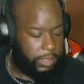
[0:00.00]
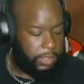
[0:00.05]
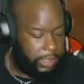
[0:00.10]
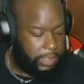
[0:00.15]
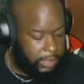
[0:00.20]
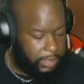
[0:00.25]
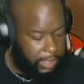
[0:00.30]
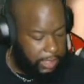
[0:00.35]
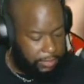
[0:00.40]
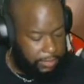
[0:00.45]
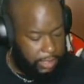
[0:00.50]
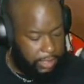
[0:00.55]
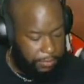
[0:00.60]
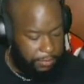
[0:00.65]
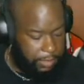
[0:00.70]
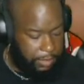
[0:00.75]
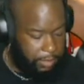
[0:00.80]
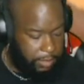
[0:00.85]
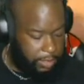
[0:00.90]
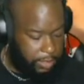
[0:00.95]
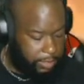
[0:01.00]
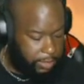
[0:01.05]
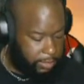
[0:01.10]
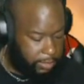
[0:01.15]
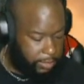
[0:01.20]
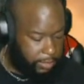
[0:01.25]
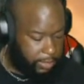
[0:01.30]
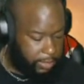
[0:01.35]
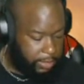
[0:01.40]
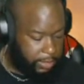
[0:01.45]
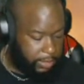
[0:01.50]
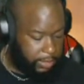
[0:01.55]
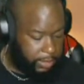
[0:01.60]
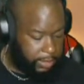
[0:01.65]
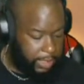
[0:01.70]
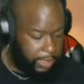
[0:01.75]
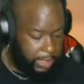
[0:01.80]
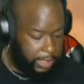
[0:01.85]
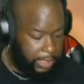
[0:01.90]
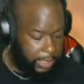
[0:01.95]
Is this stuff still recording? Because
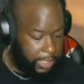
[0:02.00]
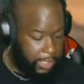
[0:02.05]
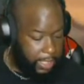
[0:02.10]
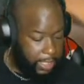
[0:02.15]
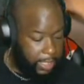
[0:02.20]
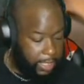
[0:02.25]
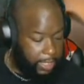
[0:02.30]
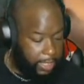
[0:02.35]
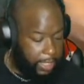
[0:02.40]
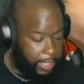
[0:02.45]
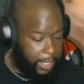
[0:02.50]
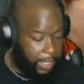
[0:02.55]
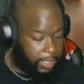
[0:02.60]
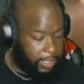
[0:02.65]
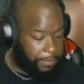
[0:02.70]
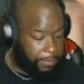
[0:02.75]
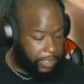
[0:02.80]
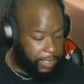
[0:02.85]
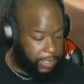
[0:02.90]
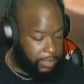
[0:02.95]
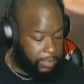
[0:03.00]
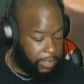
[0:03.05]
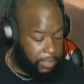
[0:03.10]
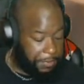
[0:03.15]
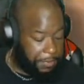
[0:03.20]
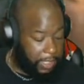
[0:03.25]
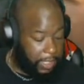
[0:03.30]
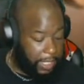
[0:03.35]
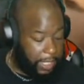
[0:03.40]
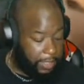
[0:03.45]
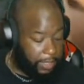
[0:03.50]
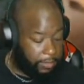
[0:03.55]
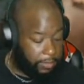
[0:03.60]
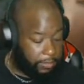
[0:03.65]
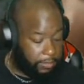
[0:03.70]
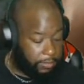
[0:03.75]
it, it, it like to mess up a lot.